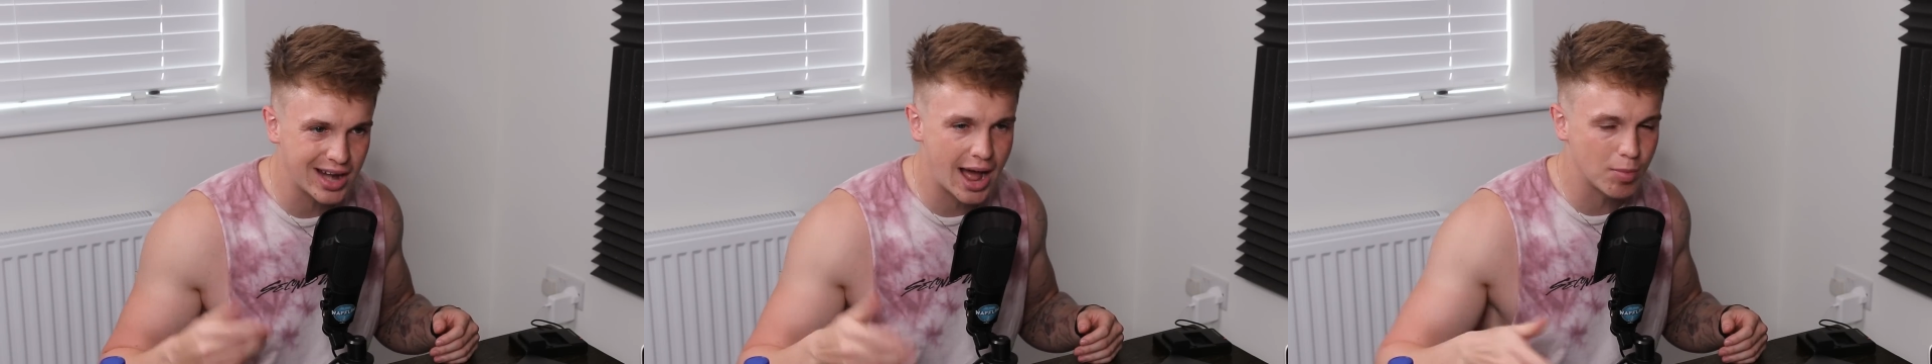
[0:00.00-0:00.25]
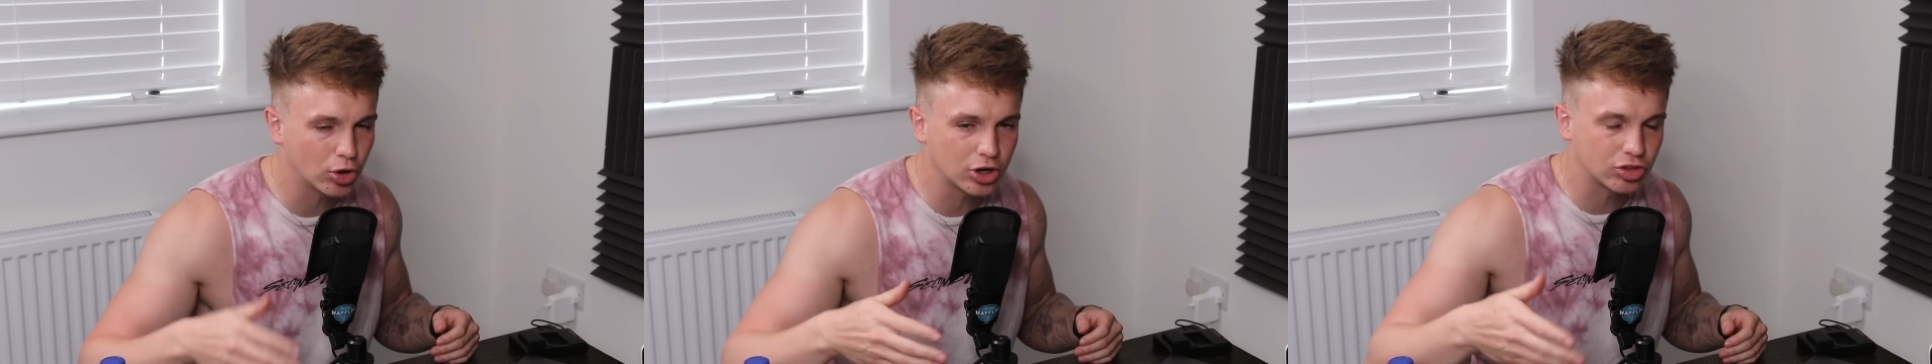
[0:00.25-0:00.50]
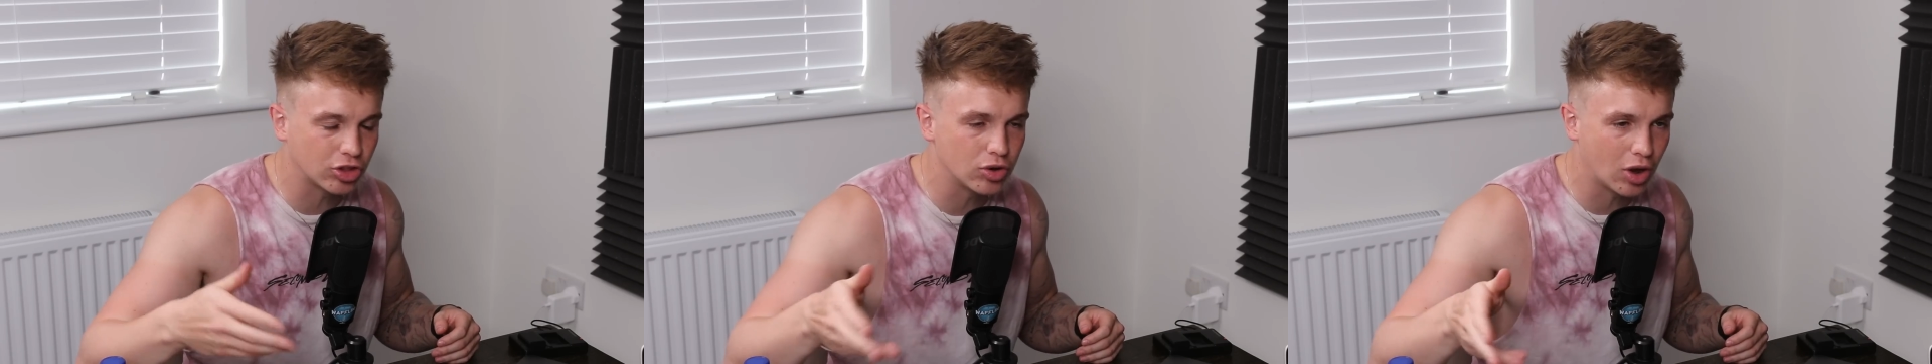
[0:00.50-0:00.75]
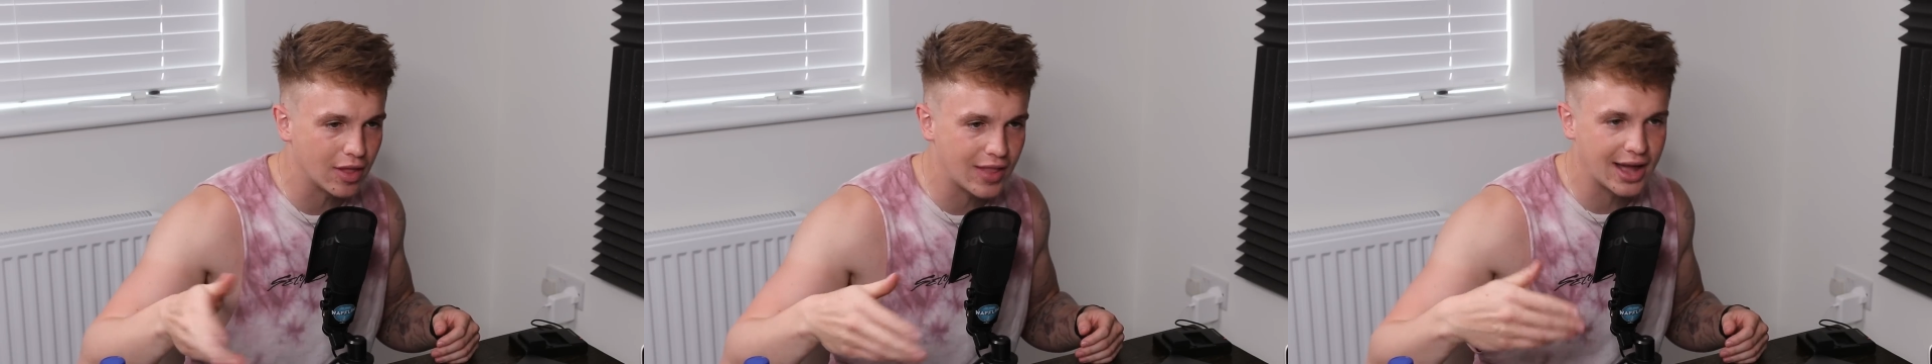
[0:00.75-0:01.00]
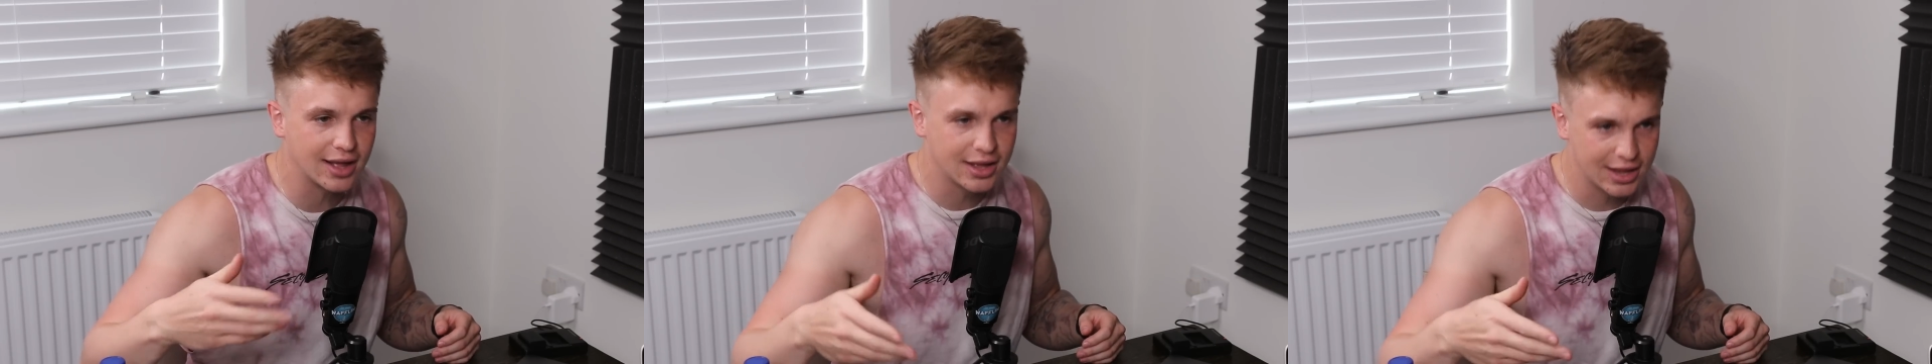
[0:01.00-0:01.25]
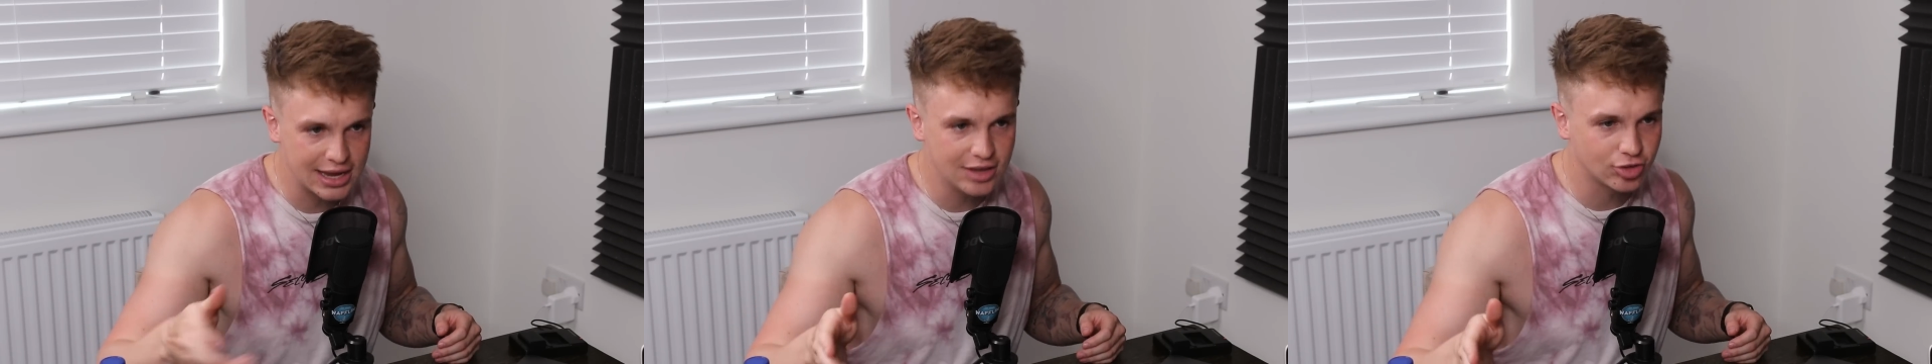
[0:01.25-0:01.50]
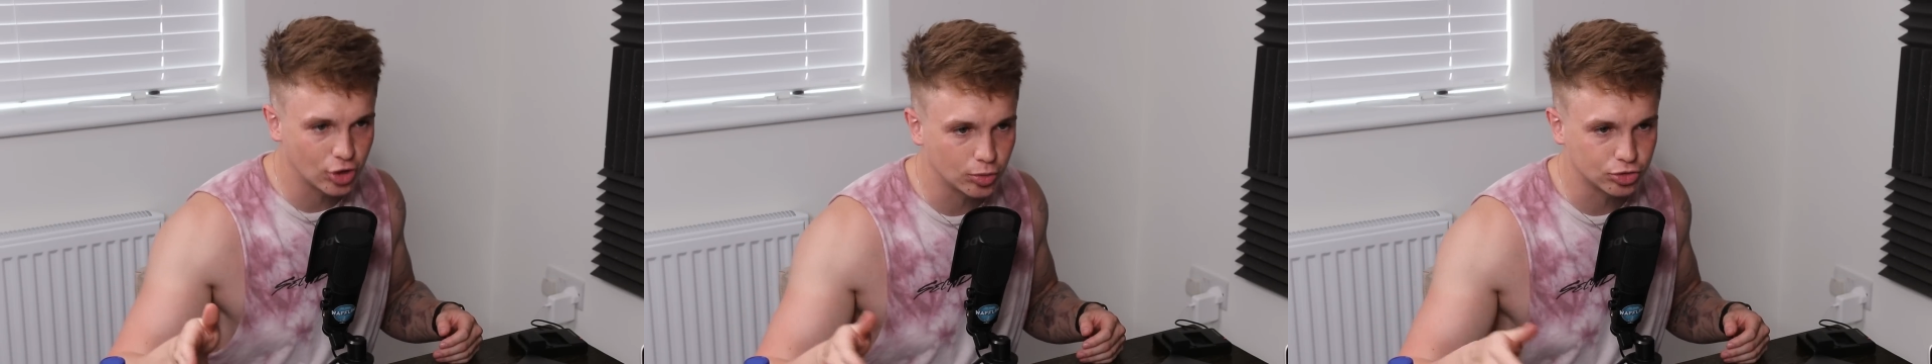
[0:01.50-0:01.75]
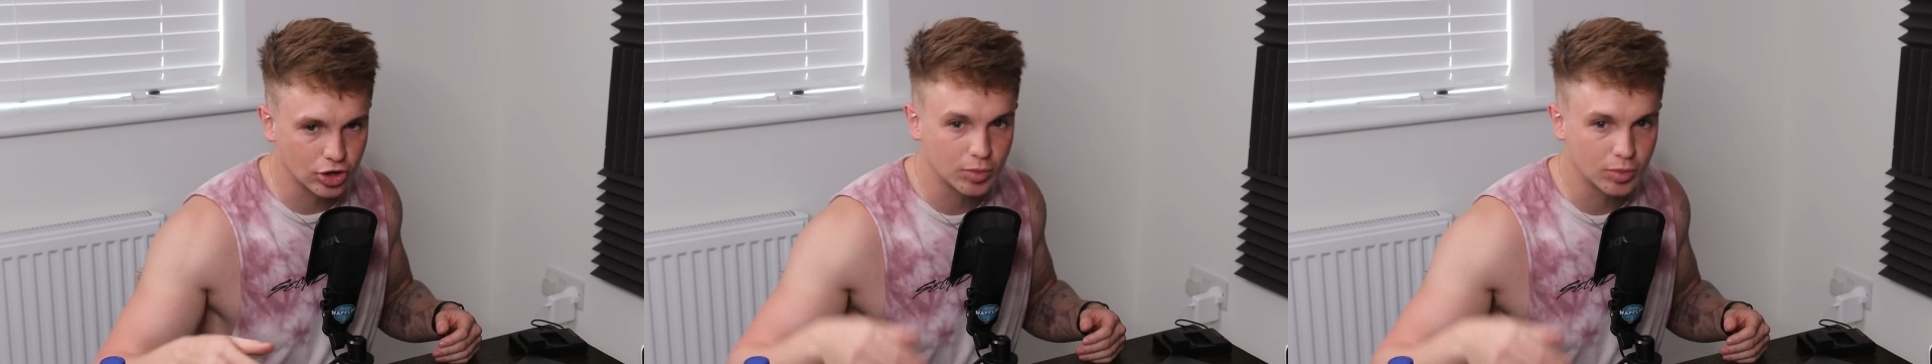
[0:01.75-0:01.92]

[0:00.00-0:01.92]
I'm not going to do like that easy option.